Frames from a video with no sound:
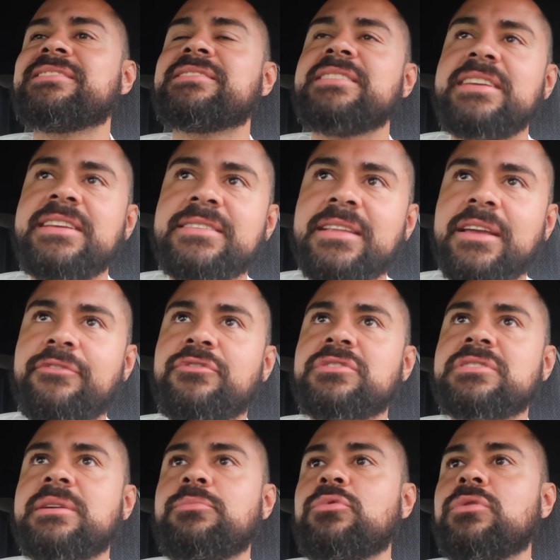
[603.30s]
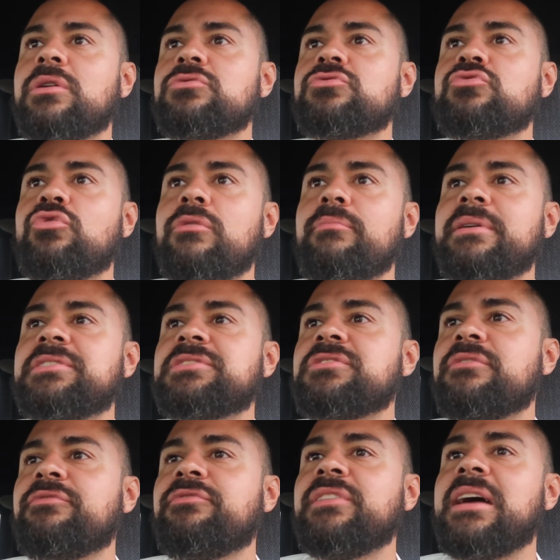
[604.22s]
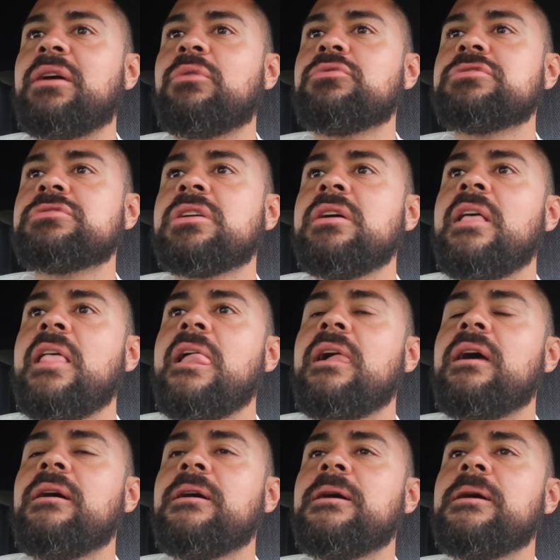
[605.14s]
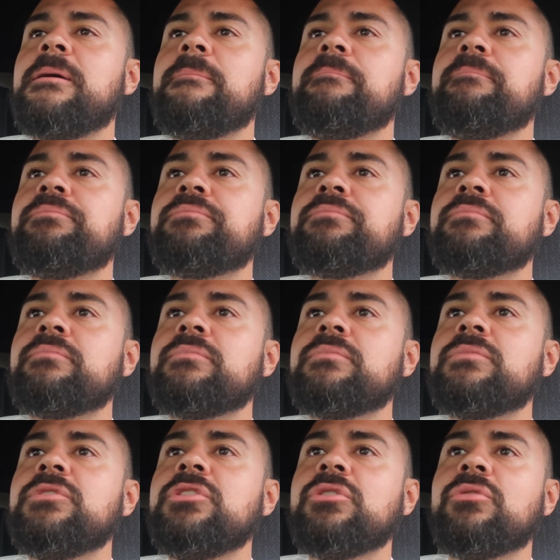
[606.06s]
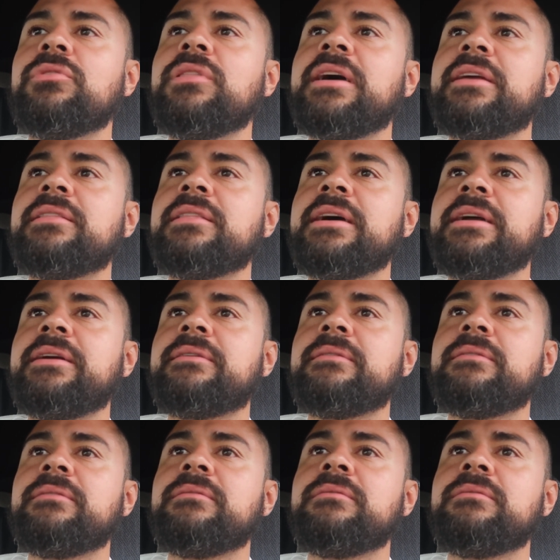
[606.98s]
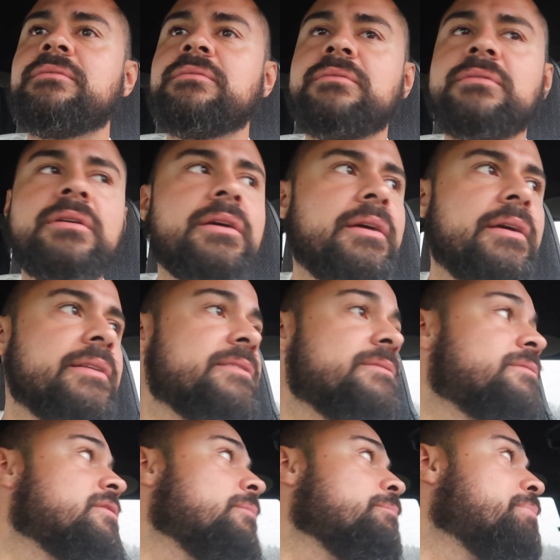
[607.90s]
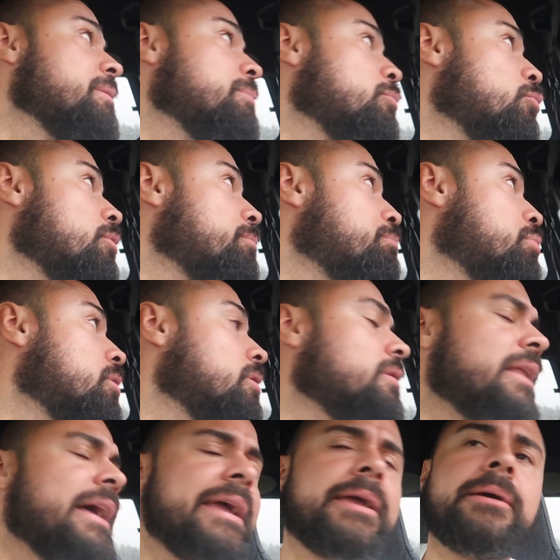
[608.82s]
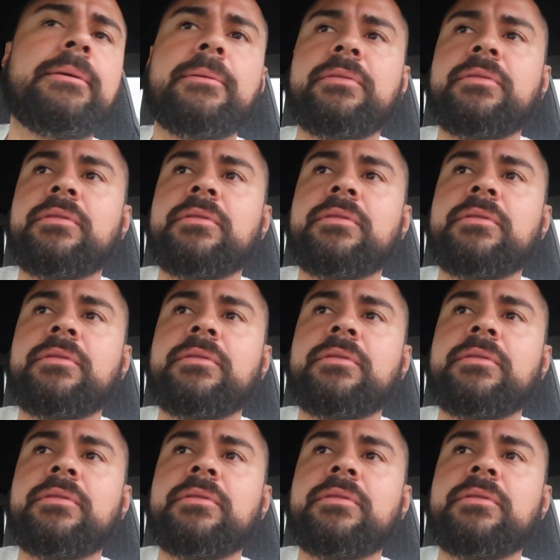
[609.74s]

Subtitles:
seeds, like for example, when I was growing my sunflowers, you know, some people would put like